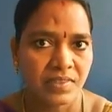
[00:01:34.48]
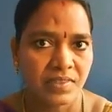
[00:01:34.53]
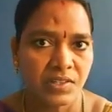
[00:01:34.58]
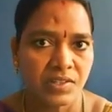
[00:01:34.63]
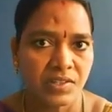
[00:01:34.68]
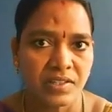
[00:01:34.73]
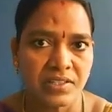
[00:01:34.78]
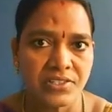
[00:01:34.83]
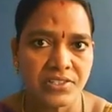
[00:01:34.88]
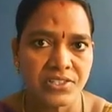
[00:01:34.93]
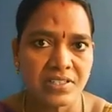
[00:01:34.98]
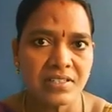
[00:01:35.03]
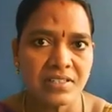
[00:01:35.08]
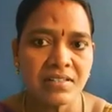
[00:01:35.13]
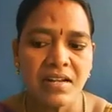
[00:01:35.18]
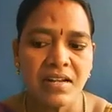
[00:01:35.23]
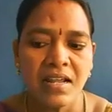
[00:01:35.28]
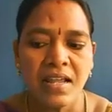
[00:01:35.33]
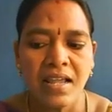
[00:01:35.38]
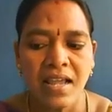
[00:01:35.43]
Okay, children?
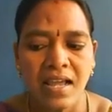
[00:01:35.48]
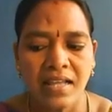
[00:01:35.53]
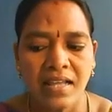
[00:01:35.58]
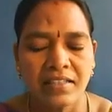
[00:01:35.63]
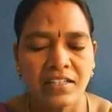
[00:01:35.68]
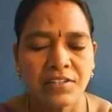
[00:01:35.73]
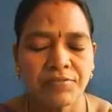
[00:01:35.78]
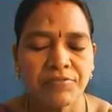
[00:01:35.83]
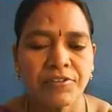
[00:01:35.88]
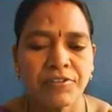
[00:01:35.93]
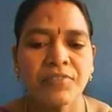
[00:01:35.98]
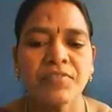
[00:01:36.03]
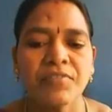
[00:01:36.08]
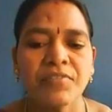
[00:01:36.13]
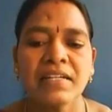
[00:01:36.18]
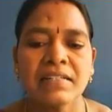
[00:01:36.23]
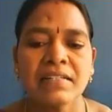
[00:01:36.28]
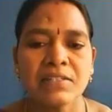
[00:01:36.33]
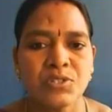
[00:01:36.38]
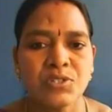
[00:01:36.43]
And therefore,
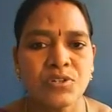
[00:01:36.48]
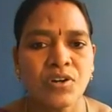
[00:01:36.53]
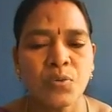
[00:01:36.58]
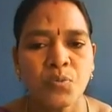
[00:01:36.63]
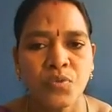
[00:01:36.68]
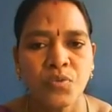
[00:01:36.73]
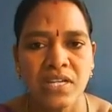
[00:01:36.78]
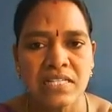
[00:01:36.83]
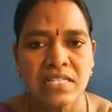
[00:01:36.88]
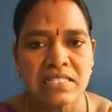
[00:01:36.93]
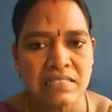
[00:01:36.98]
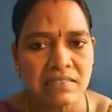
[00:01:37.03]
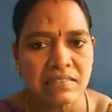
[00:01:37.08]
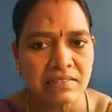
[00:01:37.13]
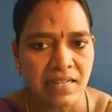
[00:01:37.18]
let us not waste